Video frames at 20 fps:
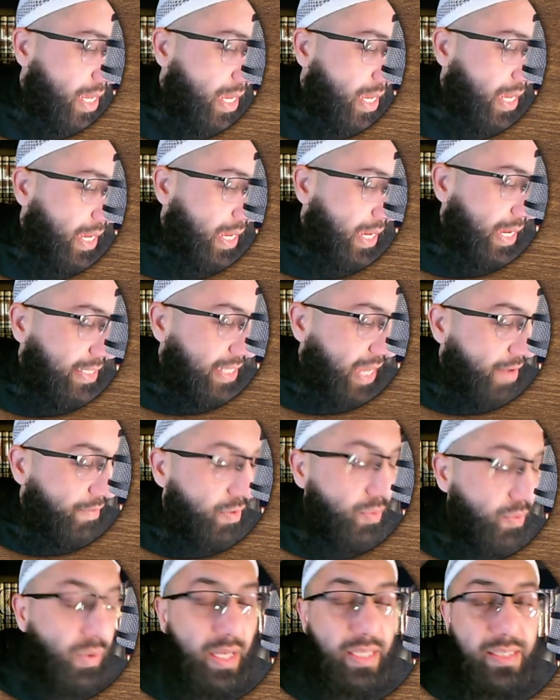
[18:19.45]
and the heavy
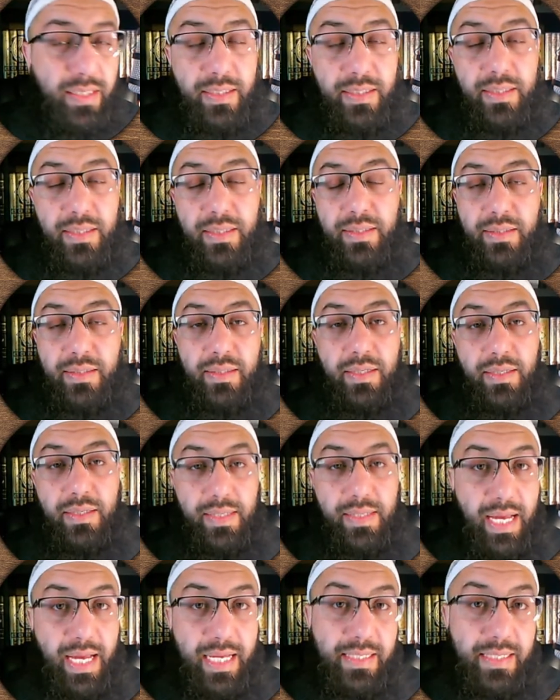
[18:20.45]
one,
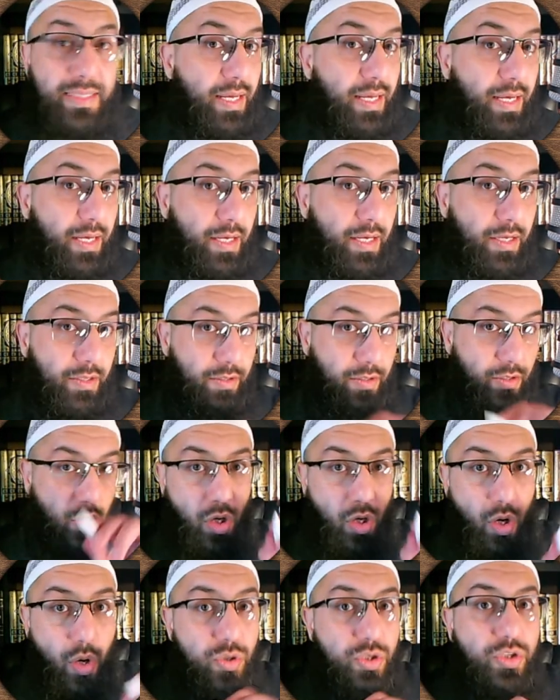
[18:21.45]
that's the
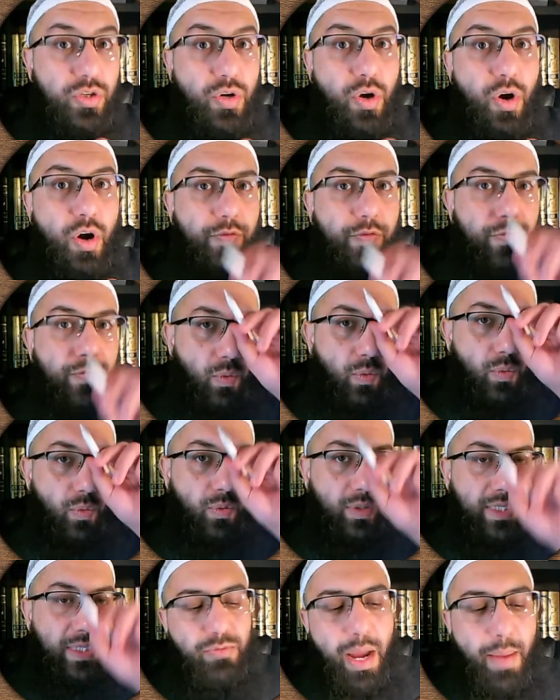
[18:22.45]
closed curve with a
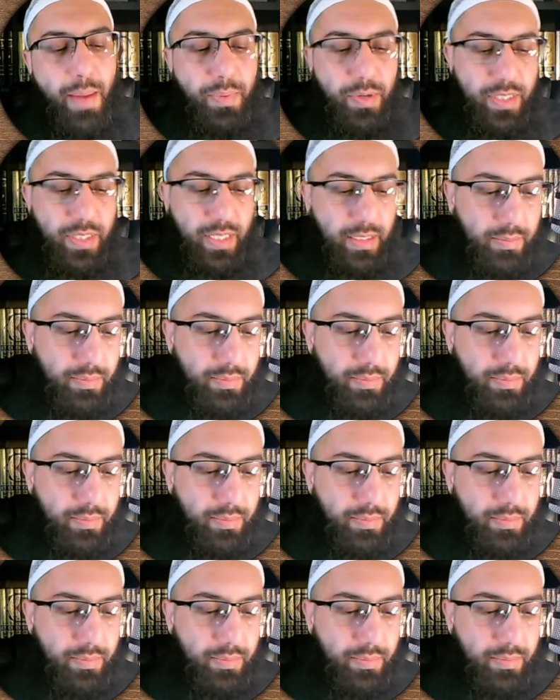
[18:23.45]
stripe on it.